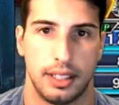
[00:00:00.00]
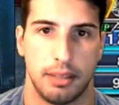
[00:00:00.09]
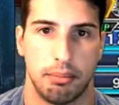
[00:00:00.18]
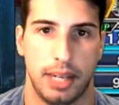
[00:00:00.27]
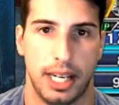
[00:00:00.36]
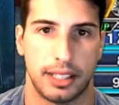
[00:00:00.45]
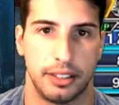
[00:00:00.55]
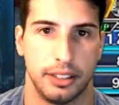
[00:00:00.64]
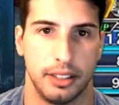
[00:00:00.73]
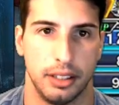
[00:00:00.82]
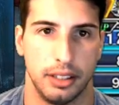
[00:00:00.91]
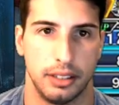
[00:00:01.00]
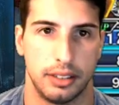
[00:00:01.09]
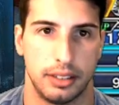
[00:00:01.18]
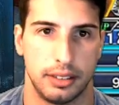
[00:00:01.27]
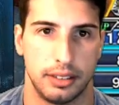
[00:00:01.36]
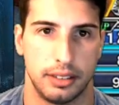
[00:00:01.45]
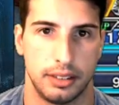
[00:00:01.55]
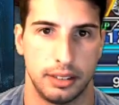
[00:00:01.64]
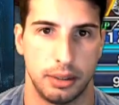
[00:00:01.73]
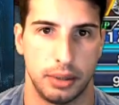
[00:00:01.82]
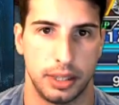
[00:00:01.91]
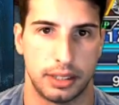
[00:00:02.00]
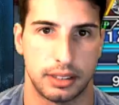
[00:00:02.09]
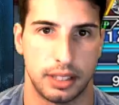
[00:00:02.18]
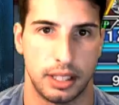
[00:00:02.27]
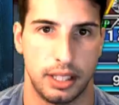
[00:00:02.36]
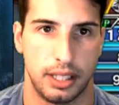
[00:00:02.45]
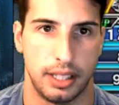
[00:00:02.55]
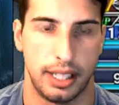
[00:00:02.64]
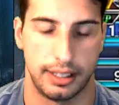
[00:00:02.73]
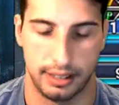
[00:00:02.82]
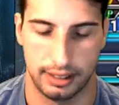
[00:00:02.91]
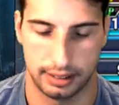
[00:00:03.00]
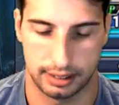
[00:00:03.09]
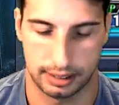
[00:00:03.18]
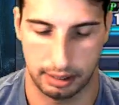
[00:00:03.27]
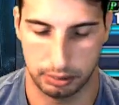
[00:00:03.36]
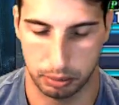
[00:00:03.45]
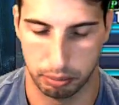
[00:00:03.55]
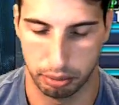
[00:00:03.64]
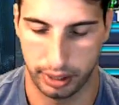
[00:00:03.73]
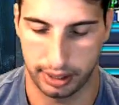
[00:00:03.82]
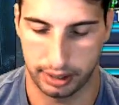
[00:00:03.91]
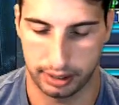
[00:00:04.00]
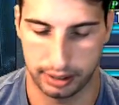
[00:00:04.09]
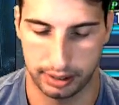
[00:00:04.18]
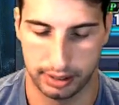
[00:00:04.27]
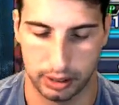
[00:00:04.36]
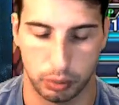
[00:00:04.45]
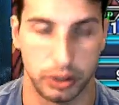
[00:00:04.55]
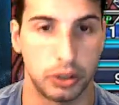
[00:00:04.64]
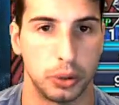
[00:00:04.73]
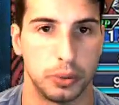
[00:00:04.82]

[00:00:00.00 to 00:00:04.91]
My girl. You know what? Uh, I think it's time to break this one too.